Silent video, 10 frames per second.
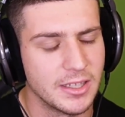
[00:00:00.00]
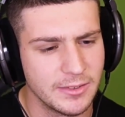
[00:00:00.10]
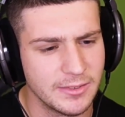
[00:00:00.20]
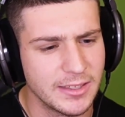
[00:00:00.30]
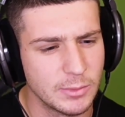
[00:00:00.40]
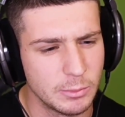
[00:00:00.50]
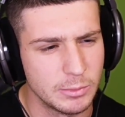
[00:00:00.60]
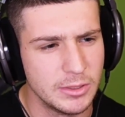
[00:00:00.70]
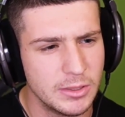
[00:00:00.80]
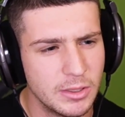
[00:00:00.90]
And I think that's what
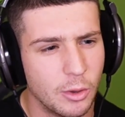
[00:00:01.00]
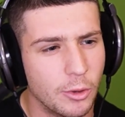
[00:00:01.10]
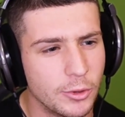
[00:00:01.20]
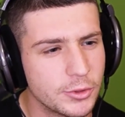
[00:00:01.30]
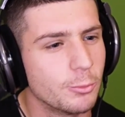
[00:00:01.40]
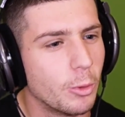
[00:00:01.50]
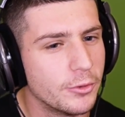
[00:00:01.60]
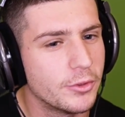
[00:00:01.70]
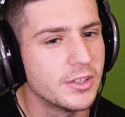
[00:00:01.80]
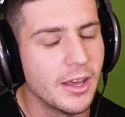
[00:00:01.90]
we also
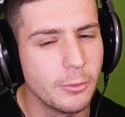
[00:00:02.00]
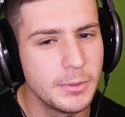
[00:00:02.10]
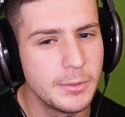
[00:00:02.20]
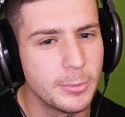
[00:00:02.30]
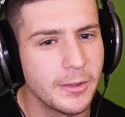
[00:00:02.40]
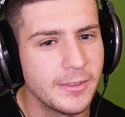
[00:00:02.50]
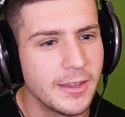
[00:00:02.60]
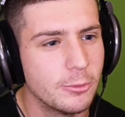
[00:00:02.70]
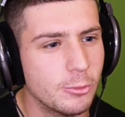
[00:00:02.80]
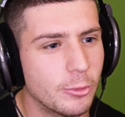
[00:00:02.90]
want to tell people out
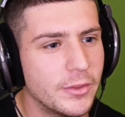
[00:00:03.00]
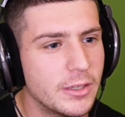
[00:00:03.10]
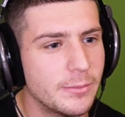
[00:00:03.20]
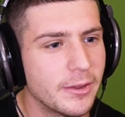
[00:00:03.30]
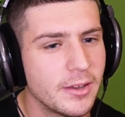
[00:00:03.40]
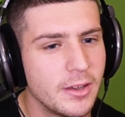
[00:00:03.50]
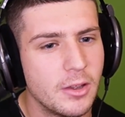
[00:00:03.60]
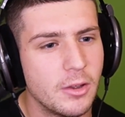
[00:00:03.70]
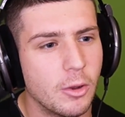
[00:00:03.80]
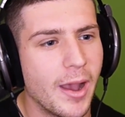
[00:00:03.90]
there who are thinking about,
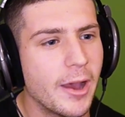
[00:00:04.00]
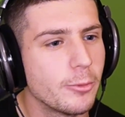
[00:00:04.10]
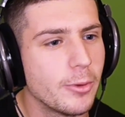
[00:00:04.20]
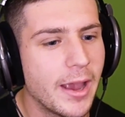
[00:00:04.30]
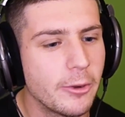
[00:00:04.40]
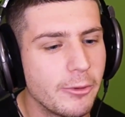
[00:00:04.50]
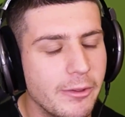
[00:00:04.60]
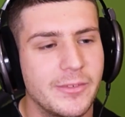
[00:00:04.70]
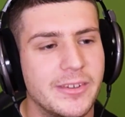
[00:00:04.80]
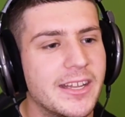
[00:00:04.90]
how do I
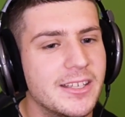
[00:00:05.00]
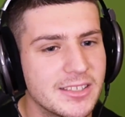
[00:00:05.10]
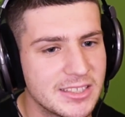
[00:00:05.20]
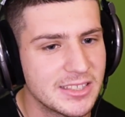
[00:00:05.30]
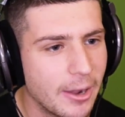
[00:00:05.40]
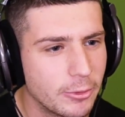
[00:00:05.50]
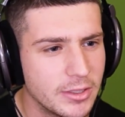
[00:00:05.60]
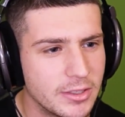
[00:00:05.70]
even get into scouting?